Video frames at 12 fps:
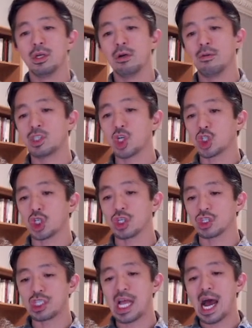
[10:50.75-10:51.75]

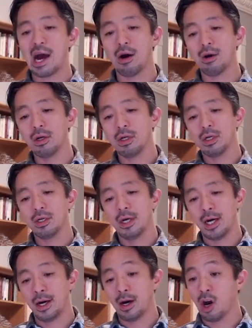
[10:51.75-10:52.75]
researchers now uh,
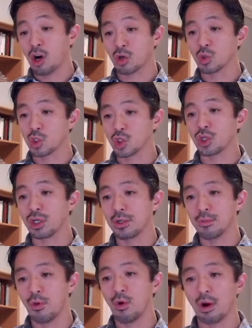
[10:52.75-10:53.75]
are concerned
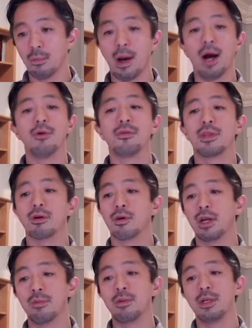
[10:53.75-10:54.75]
more about the
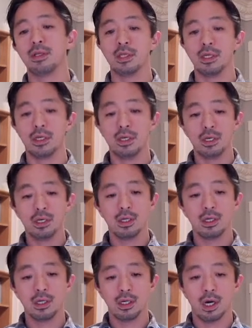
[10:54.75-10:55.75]
credibility
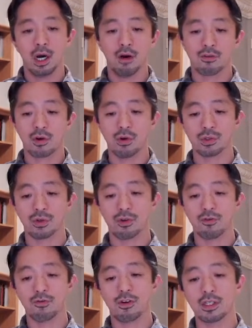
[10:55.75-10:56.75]
of causal
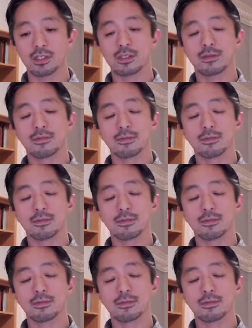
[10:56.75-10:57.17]
inference.